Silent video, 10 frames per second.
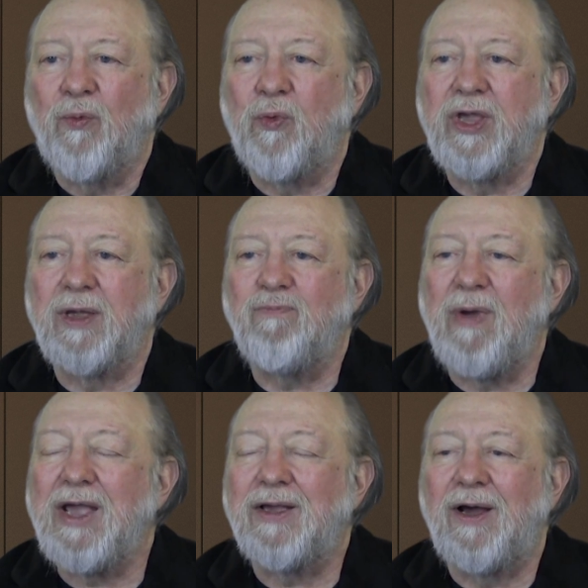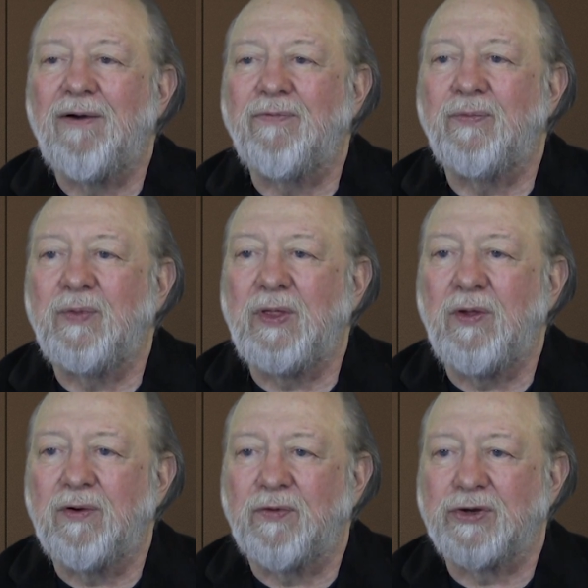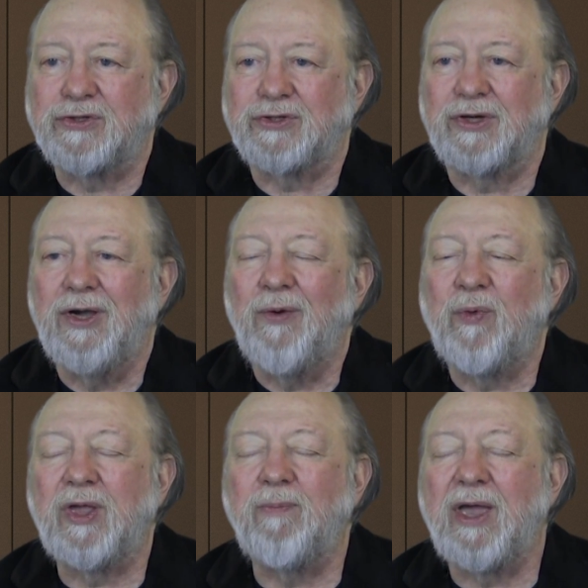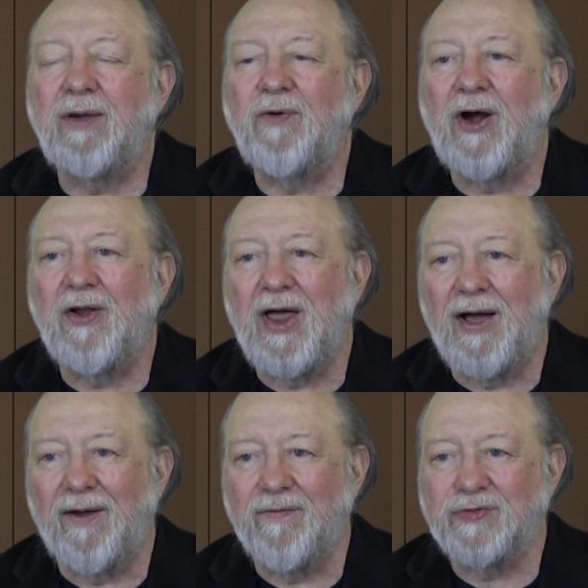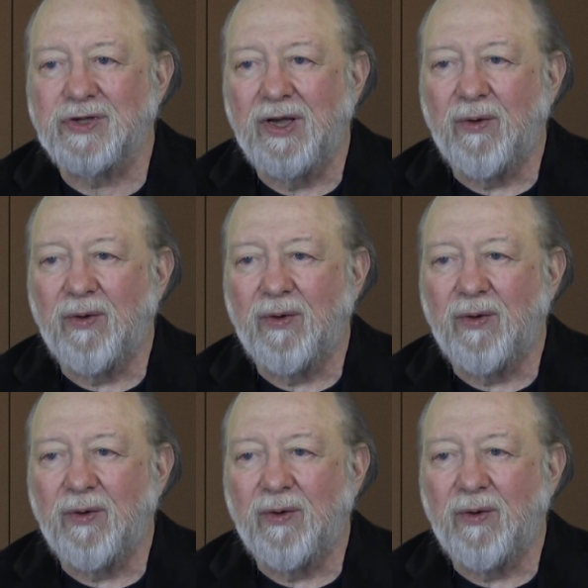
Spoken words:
We can make of the universe, we can make of our lives,